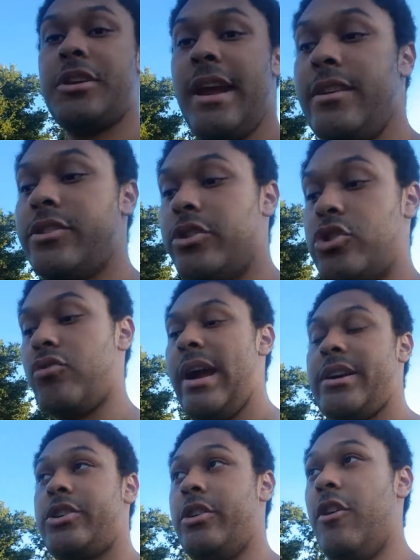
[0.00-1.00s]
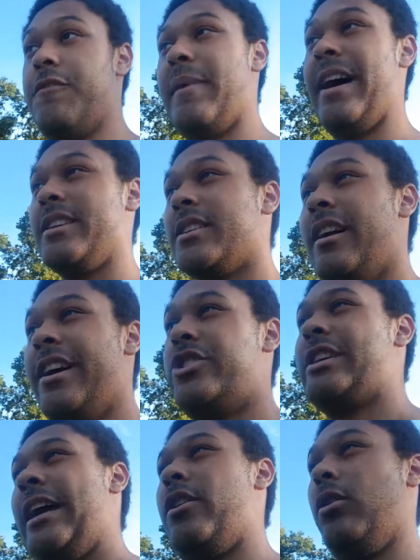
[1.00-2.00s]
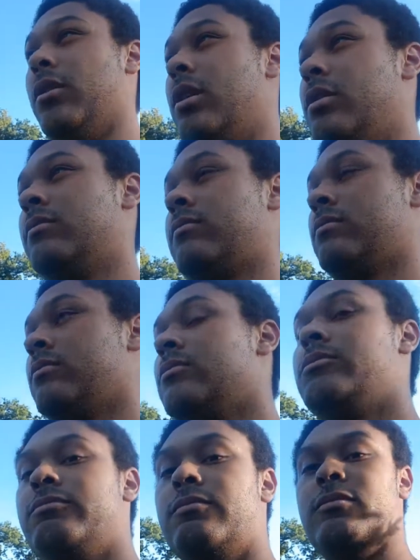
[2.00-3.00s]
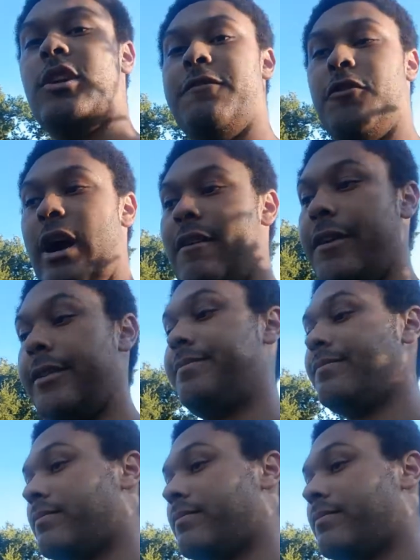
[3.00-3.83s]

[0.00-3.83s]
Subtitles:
changed the direction of my entire channel forever.